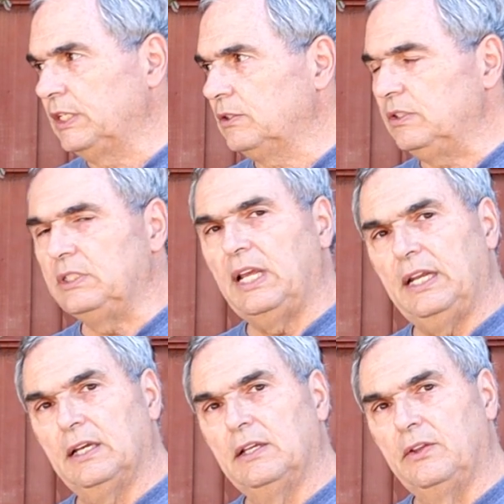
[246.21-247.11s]
here's the
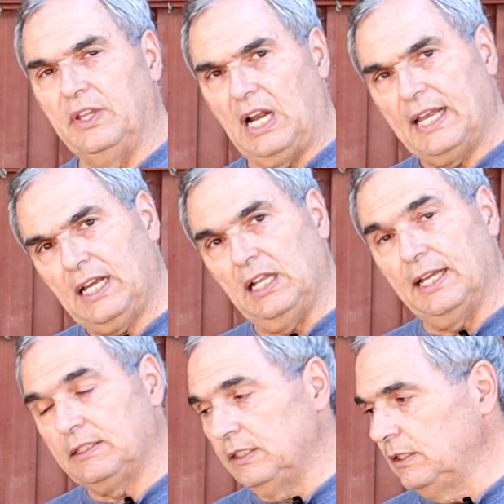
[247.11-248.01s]
data that I
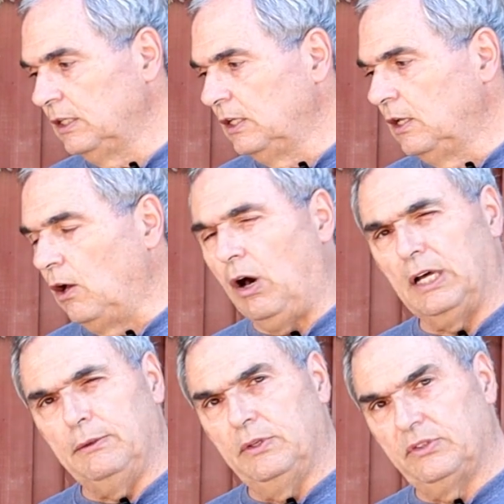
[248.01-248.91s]
collected
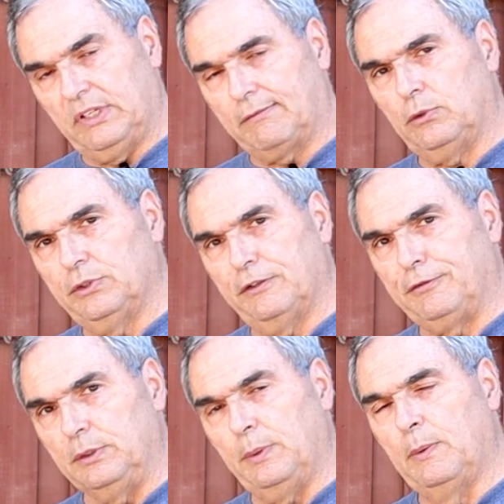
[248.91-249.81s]
on several
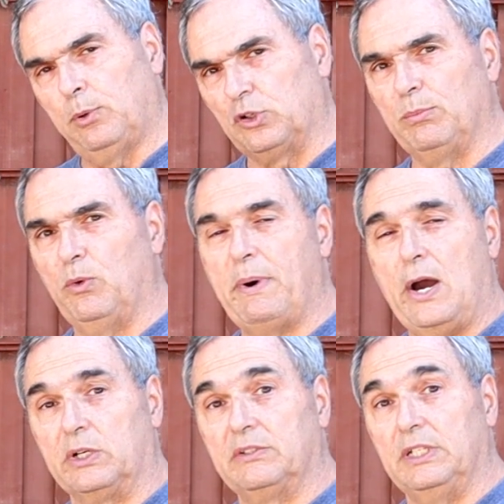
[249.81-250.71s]
different portable
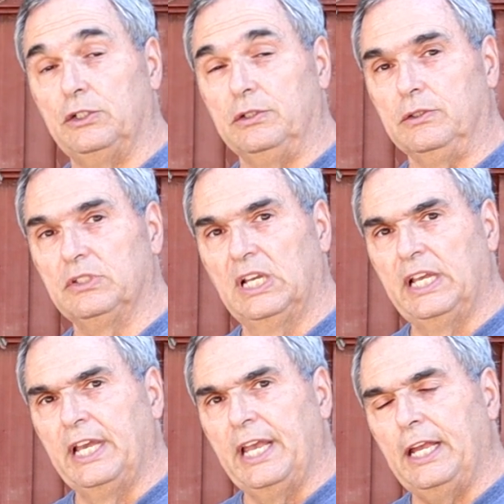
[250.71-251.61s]
power stations,
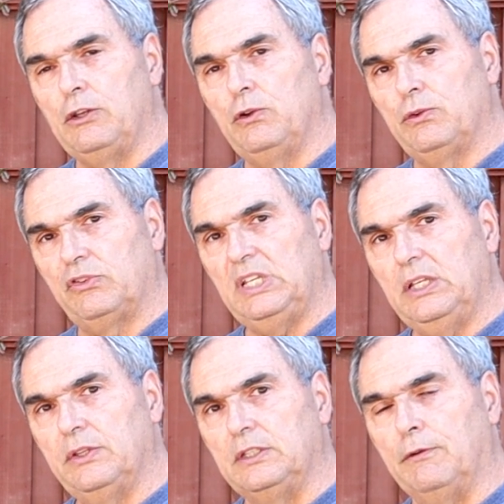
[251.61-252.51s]
and you
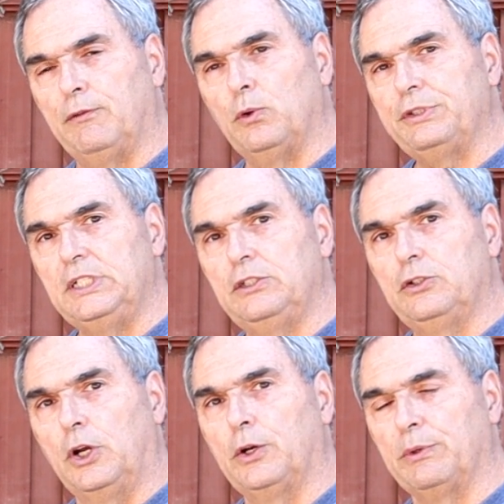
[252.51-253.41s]
see that the
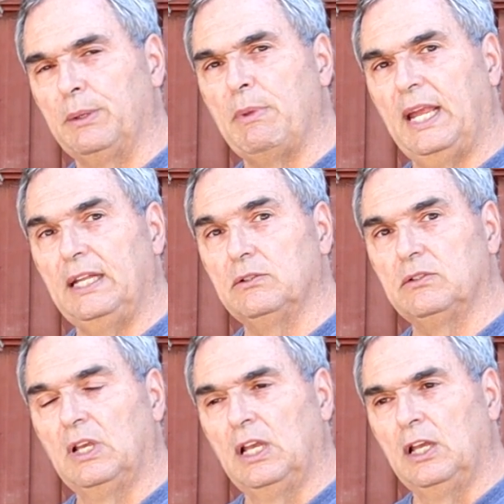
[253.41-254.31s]
voltage
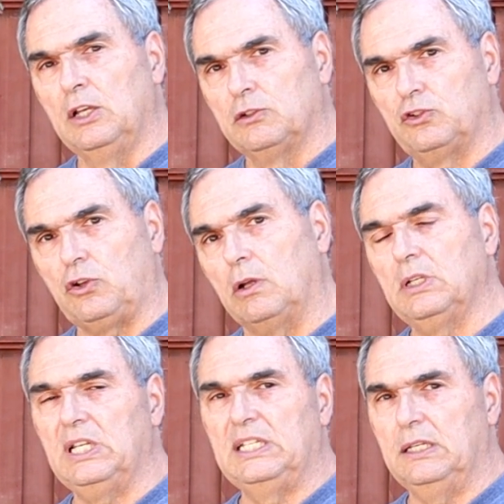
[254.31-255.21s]
remains
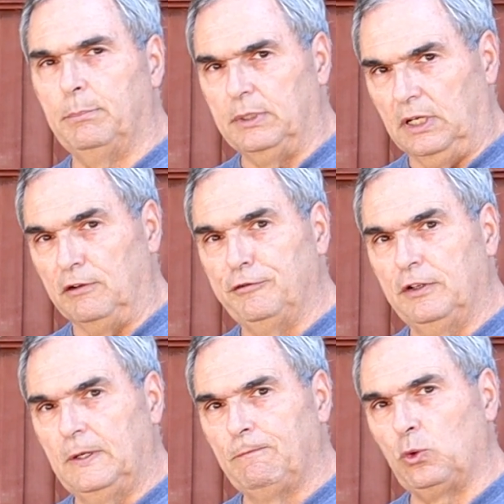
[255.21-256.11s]
solidly
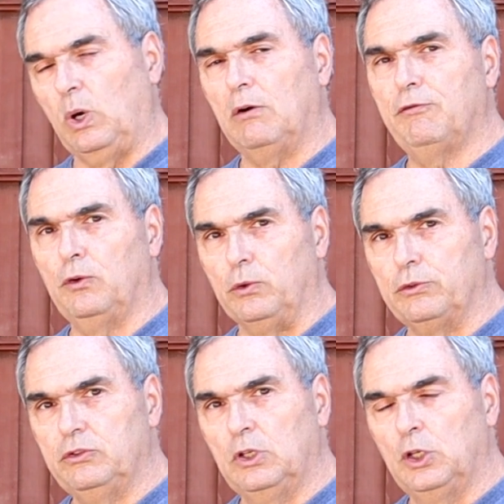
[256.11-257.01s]
above 12
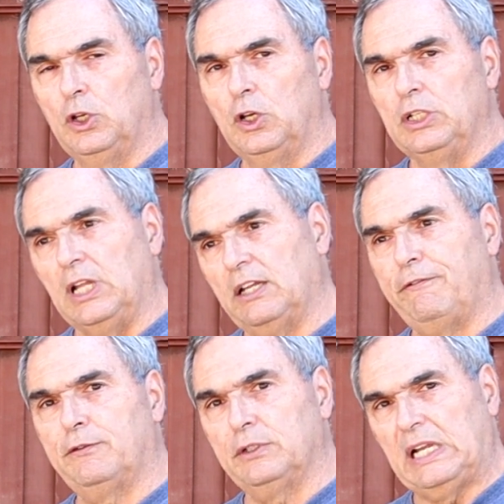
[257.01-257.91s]
volts, not
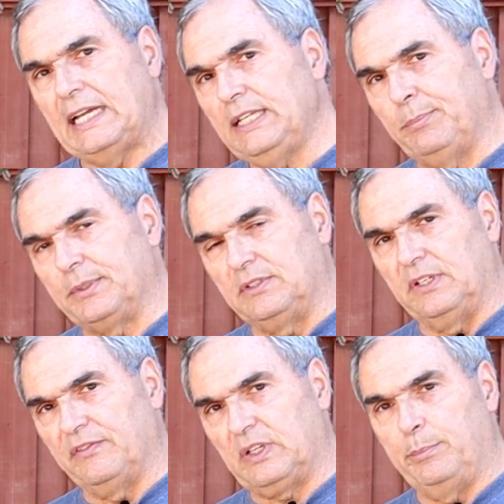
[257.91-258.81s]
for
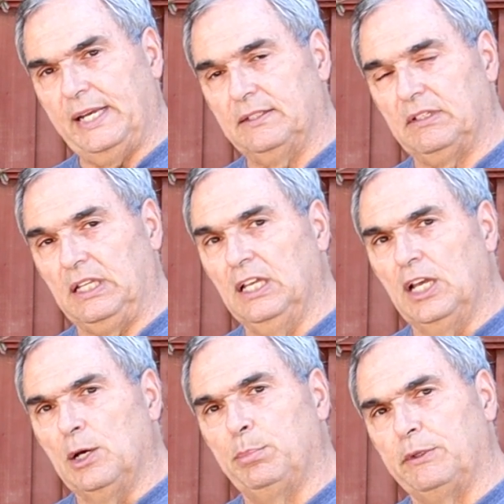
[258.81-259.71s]
90% of capacity,
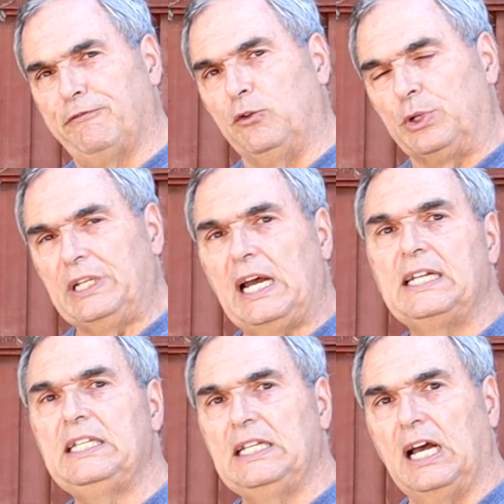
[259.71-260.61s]
but for
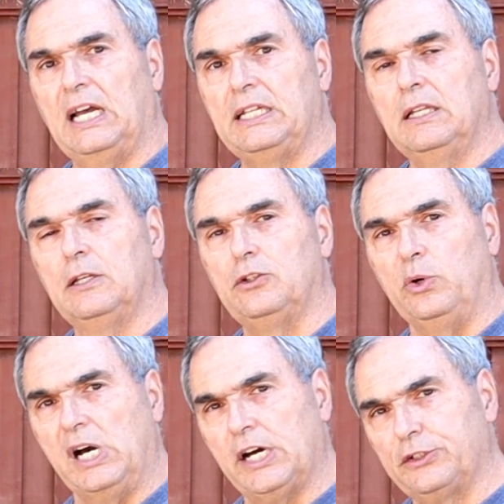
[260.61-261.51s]
99
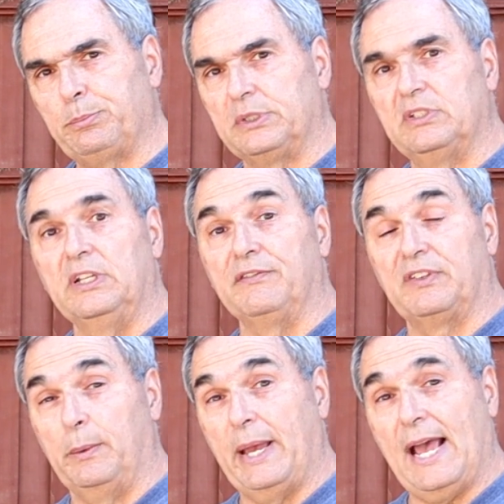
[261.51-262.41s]
to 100%
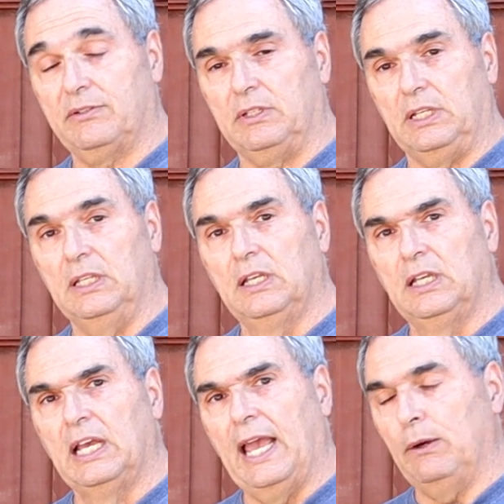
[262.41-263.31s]
of capacity,
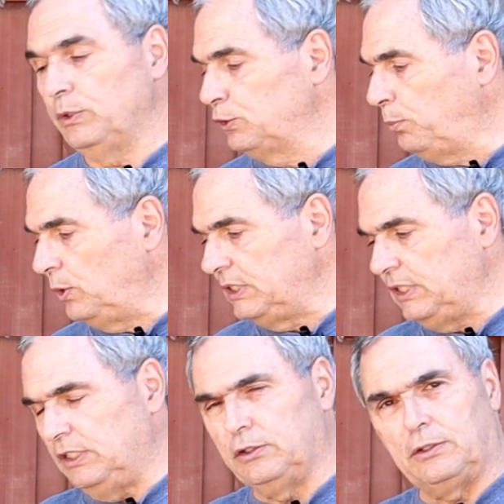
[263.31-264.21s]
at which point
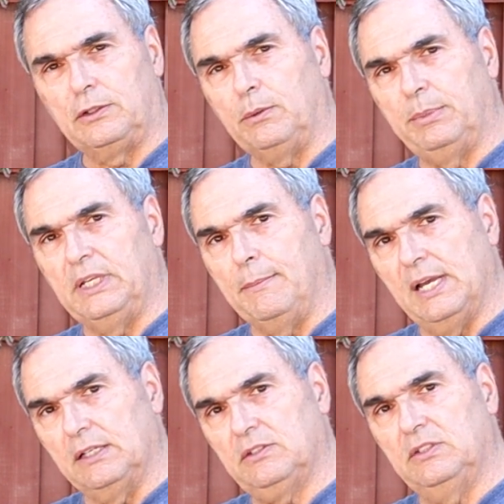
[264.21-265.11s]
the internal
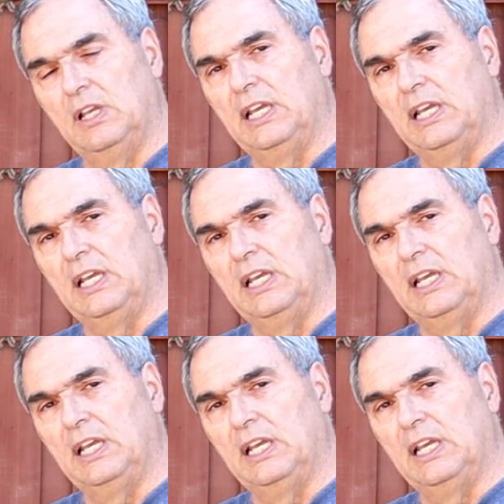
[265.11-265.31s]
BMS